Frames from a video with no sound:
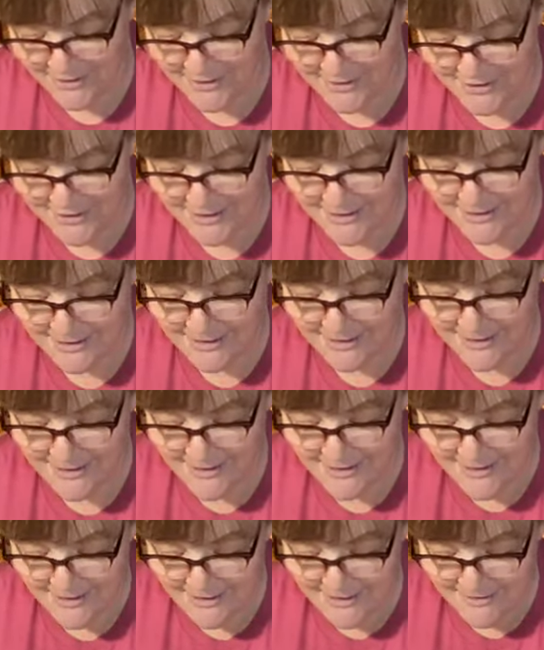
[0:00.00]
can just
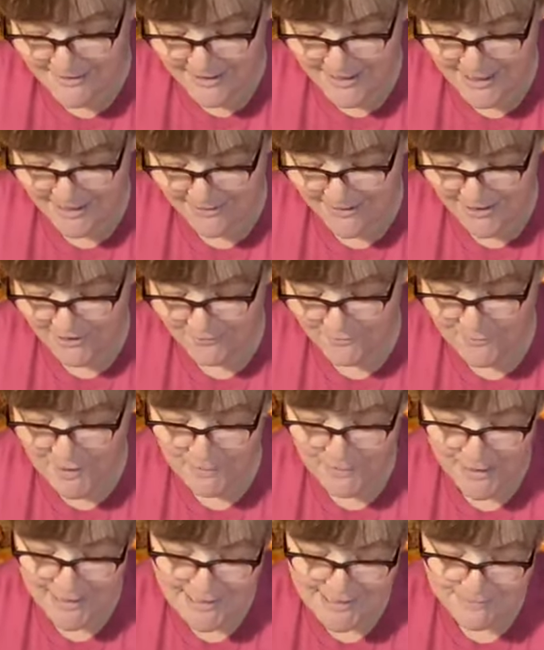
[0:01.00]
carry it over. Now,
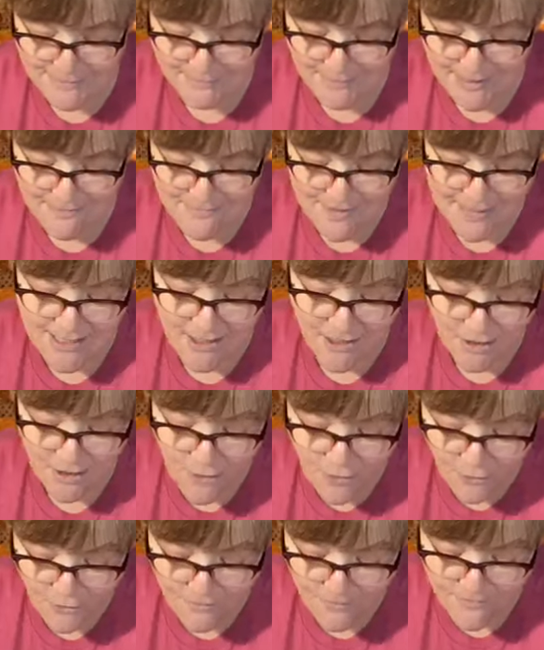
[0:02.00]
my husband might be
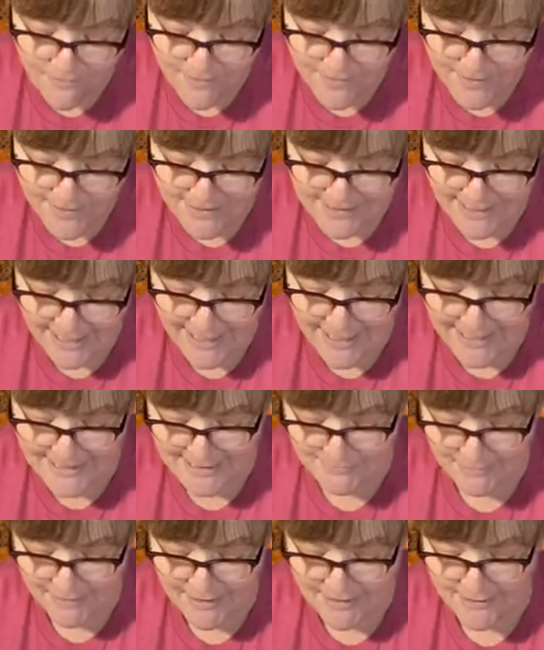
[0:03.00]
home because I
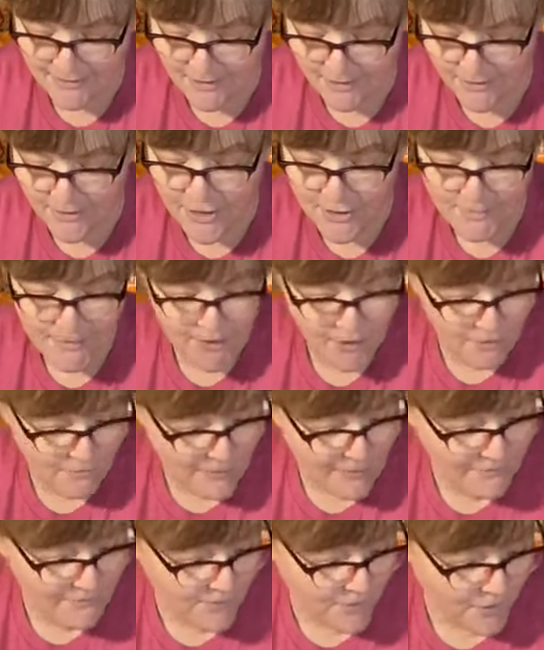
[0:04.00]
asked him, are you going to be home
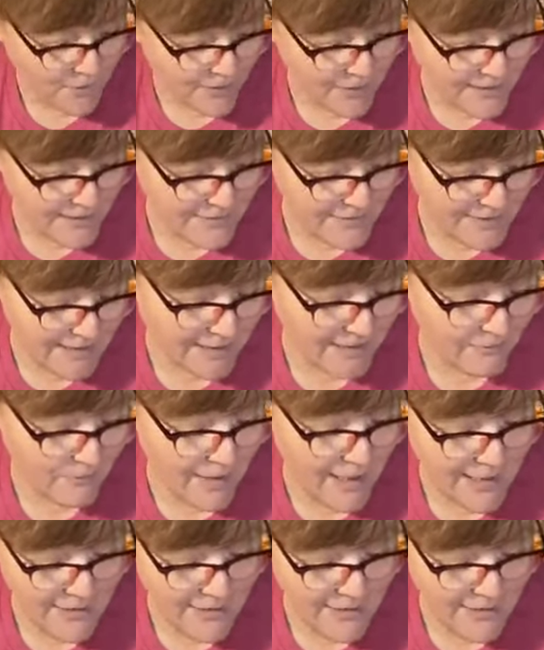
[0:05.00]
by 4? And he's like, well,